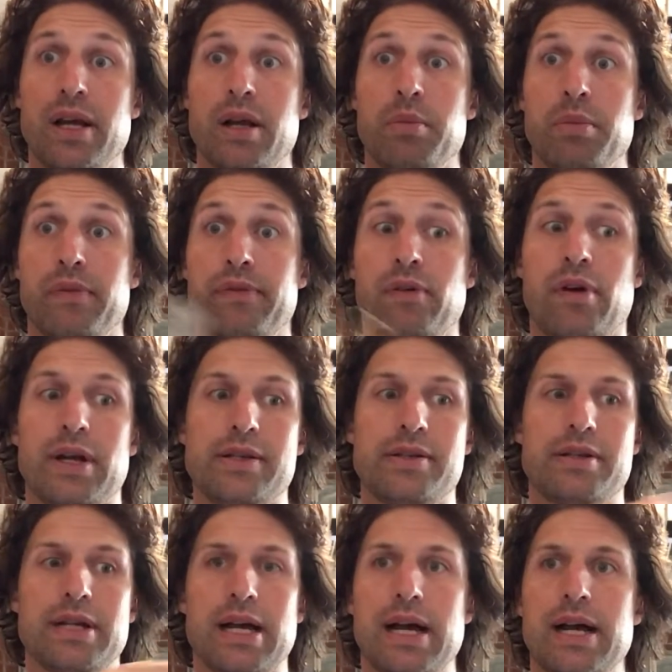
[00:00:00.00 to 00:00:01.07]
Before I
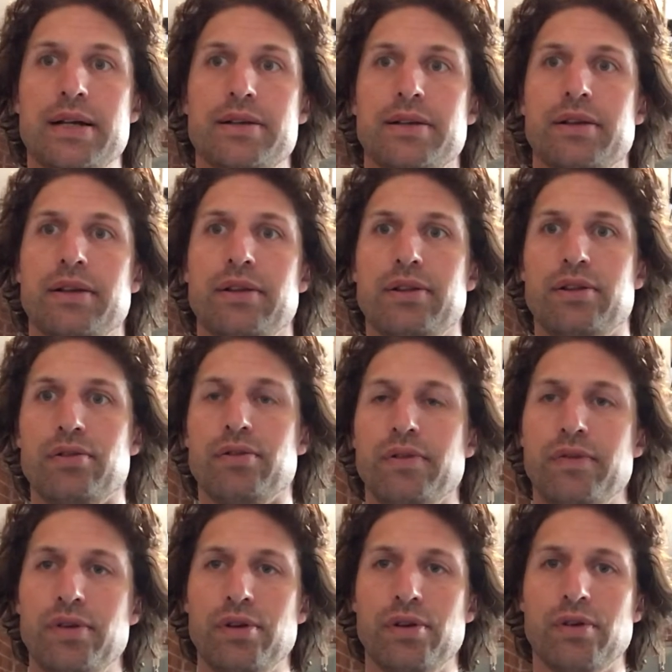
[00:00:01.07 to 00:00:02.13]
start the
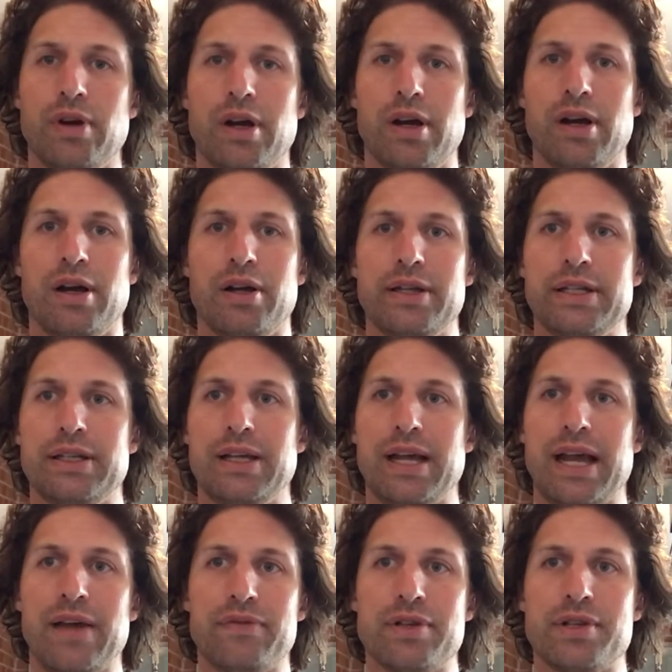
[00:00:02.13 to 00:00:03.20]
review, I
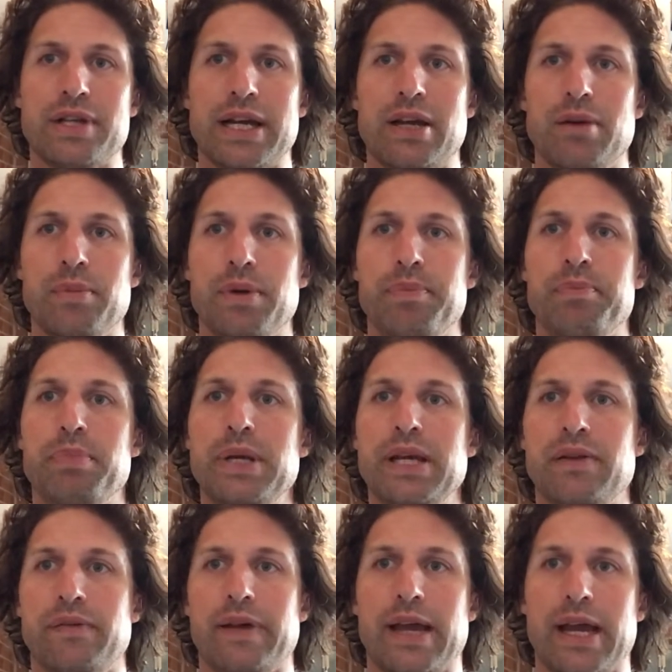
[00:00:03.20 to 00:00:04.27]
have to say I'm a
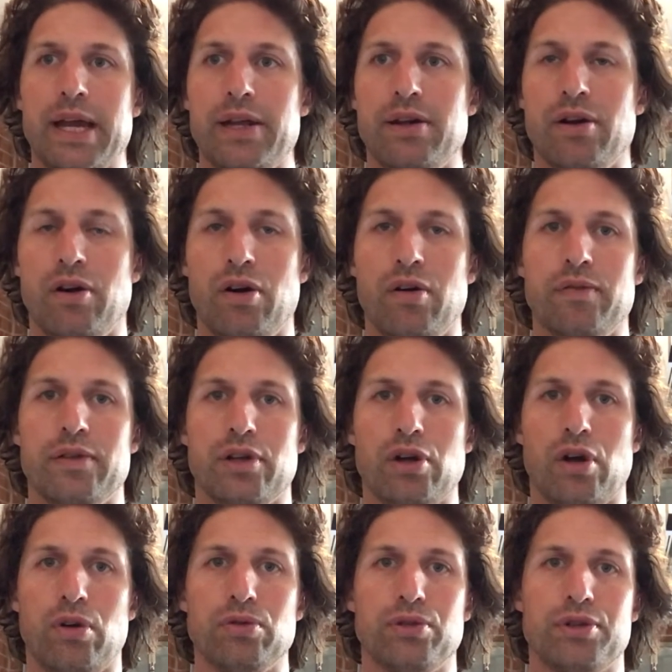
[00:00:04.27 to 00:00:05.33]
big fan of the
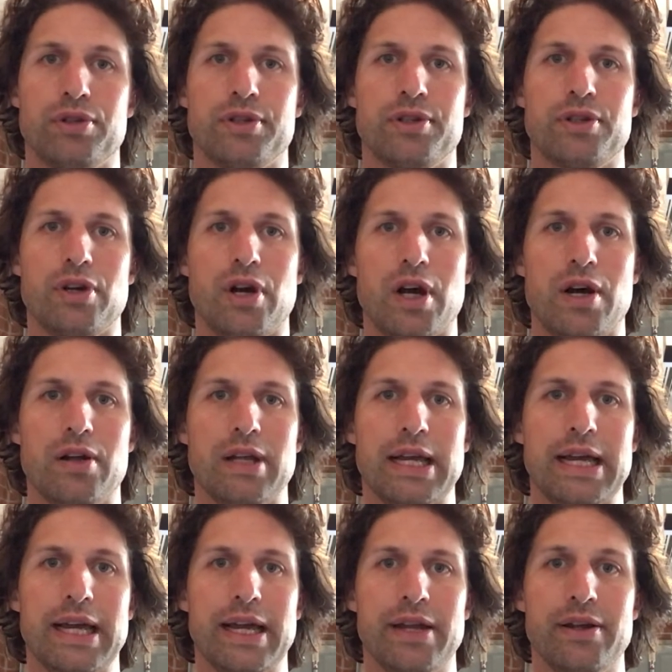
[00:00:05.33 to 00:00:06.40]
Kolsch style,
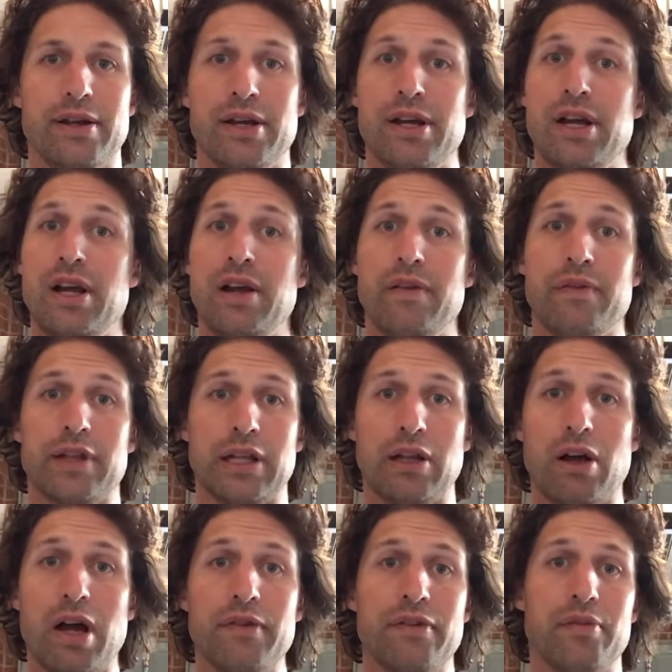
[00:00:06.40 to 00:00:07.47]
and for the
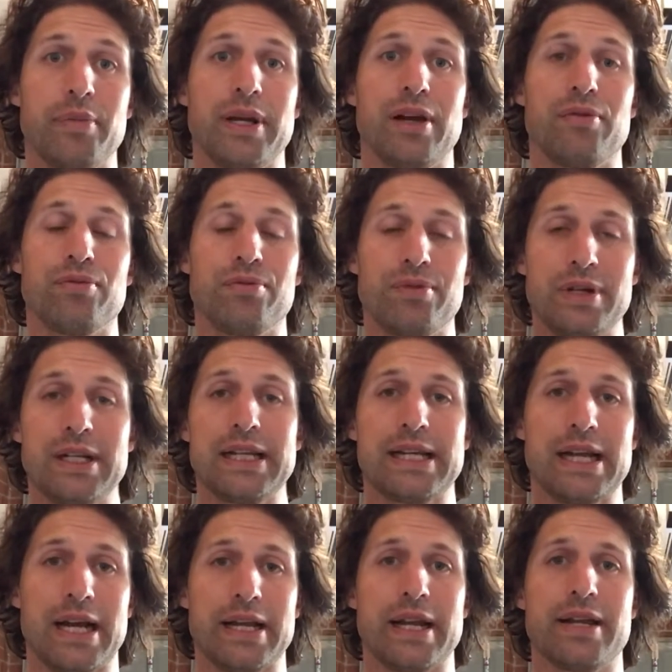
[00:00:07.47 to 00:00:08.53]
life of me I really
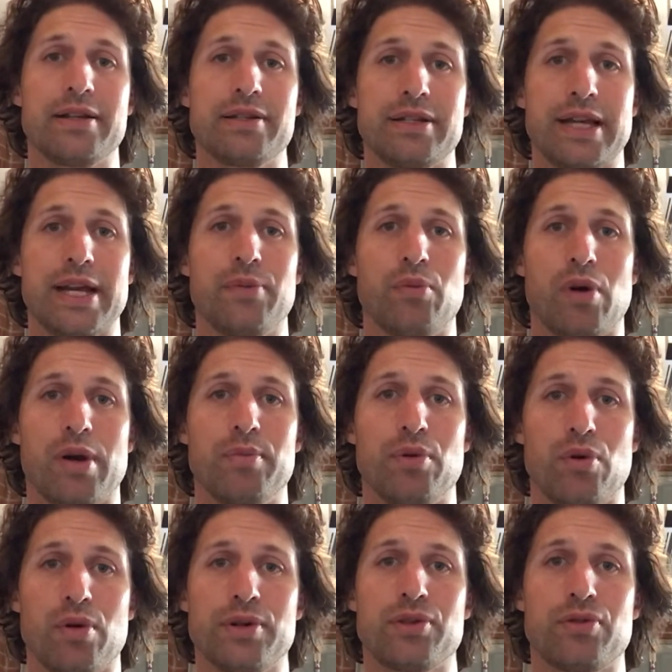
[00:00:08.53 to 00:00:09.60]
can't understand why
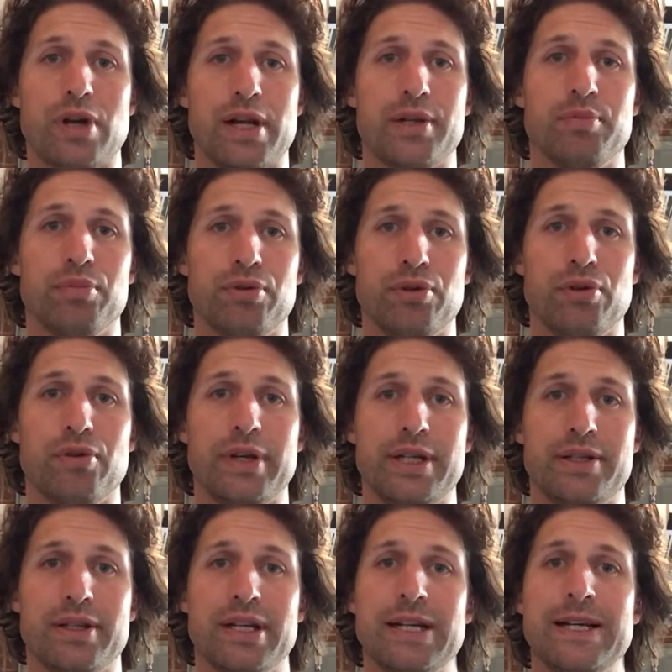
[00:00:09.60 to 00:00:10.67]
more Australian
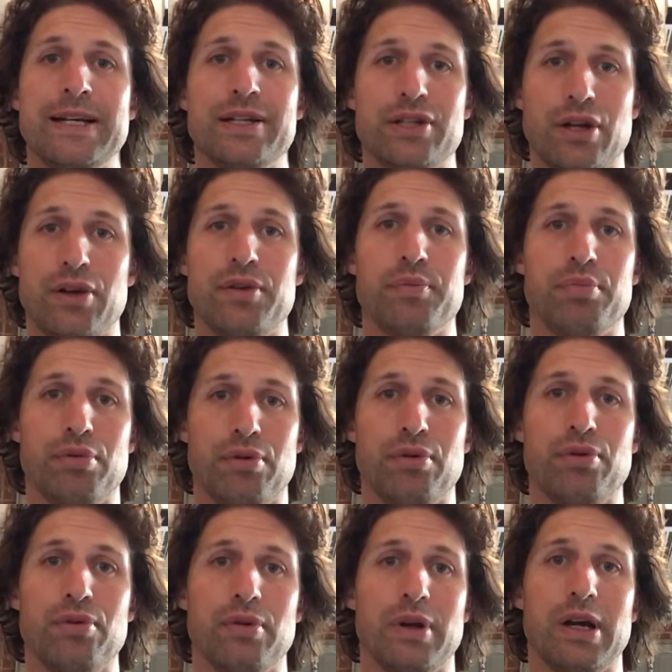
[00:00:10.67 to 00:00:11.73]
breweries don't
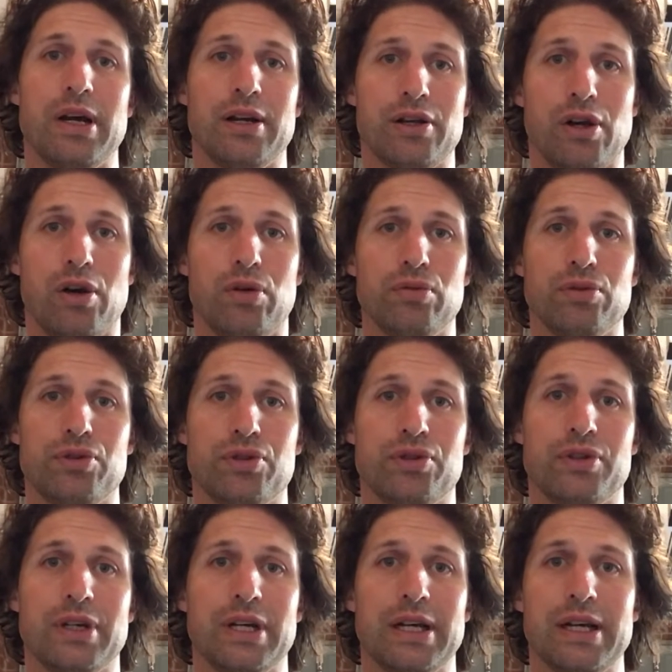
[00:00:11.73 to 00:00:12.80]
brew a Kolsch.
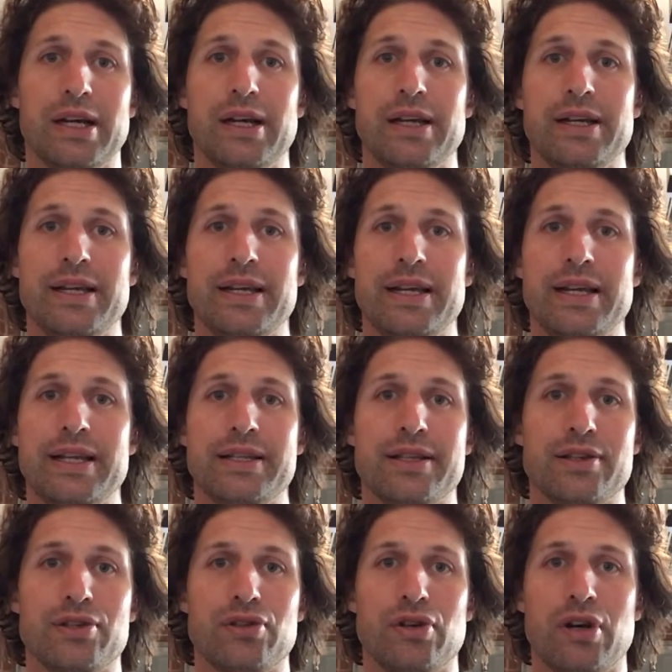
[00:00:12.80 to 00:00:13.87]
It's a
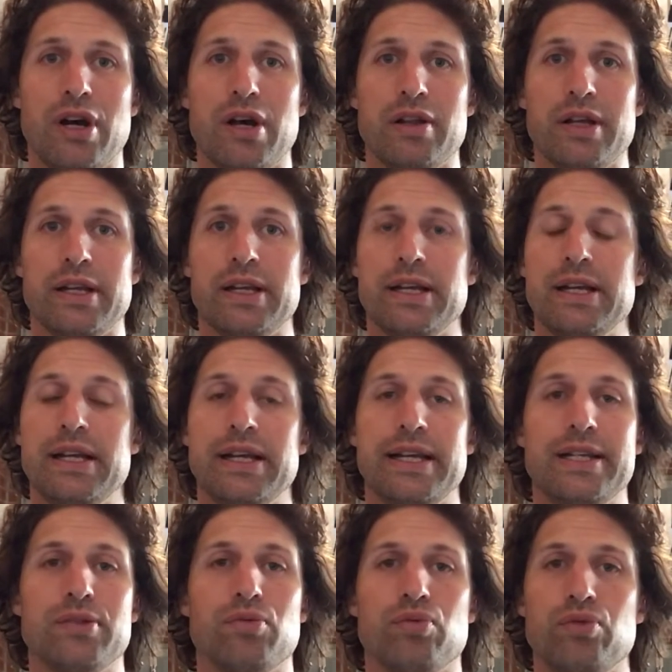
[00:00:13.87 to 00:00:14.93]
style that
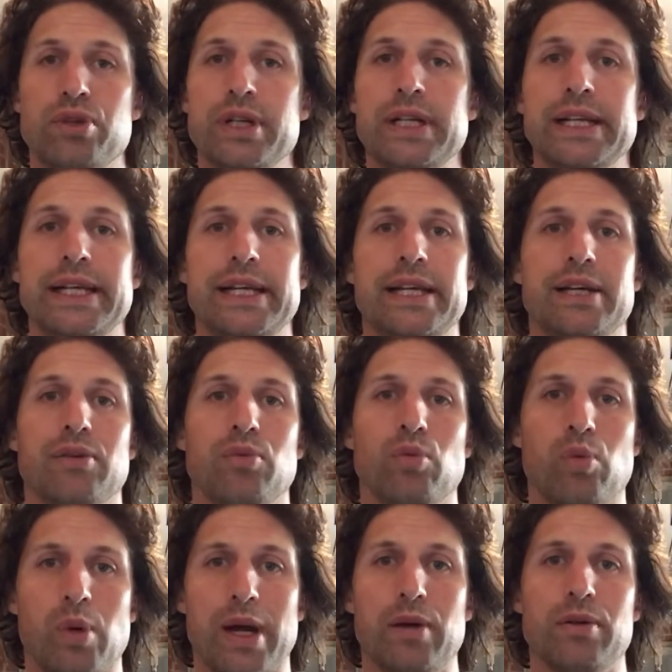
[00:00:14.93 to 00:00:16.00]
is really
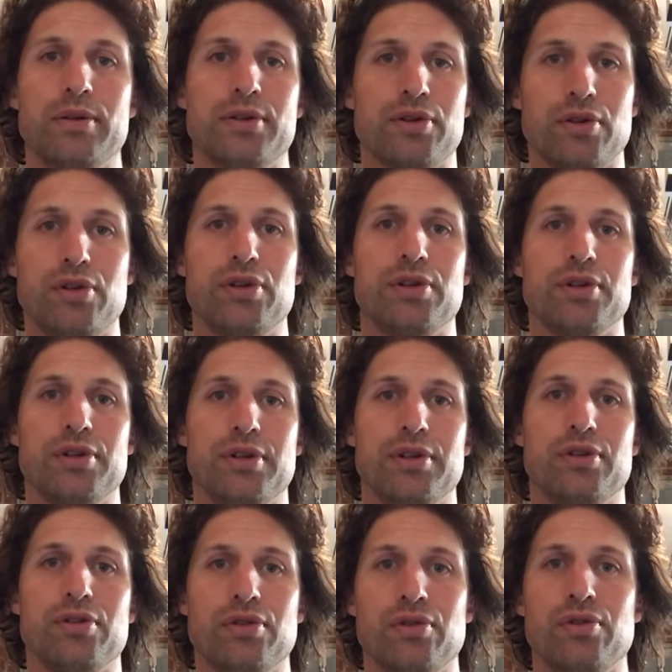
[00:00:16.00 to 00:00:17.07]
well suited
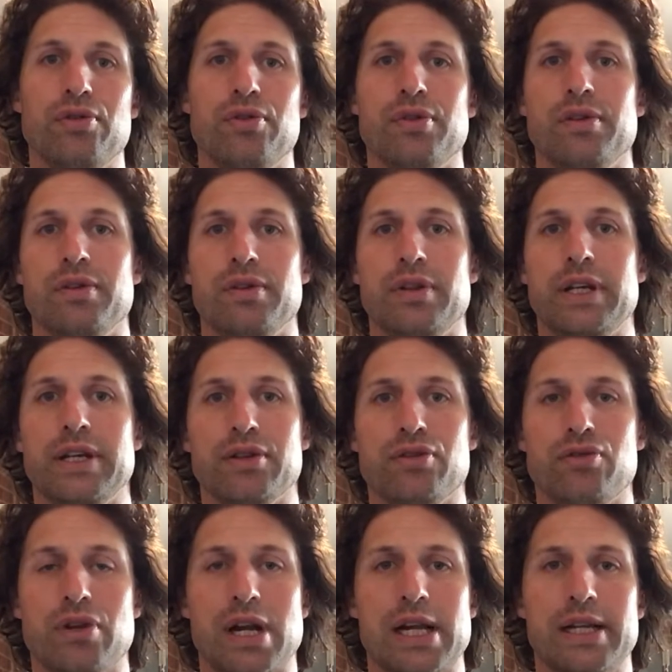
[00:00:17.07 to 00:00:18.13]
to the
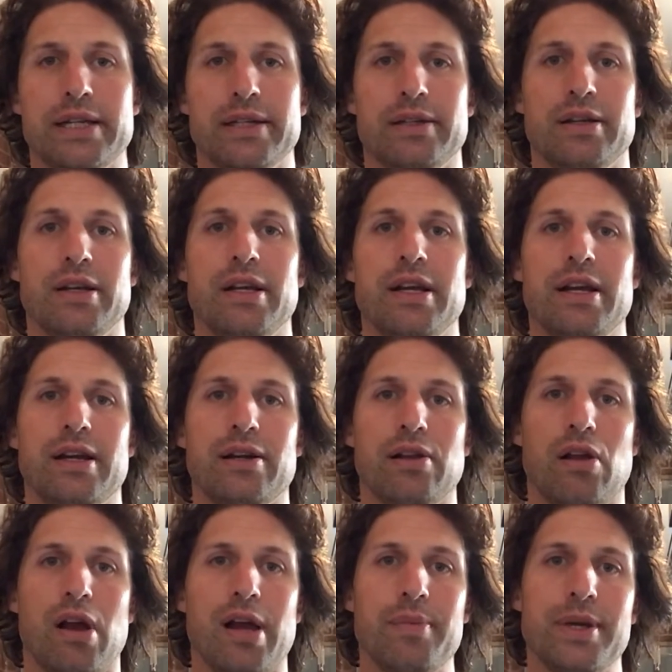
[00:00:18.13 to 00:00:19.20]
Australian
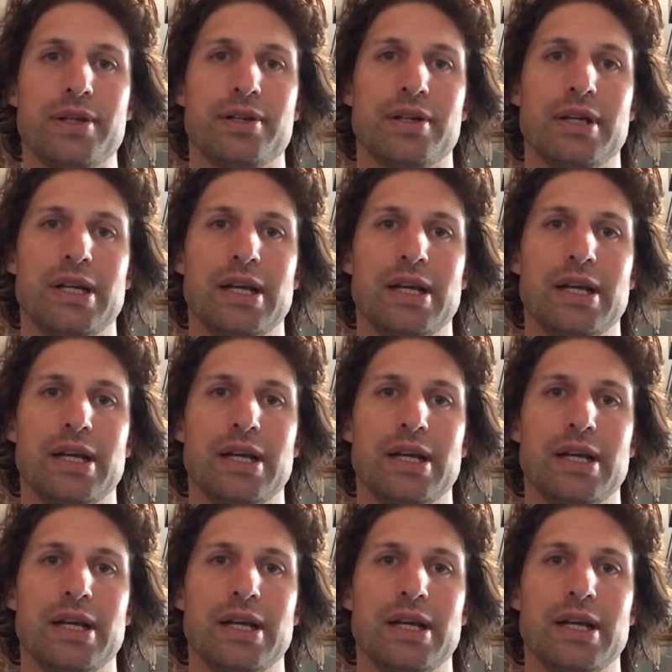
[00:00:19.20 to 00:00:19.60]
climate.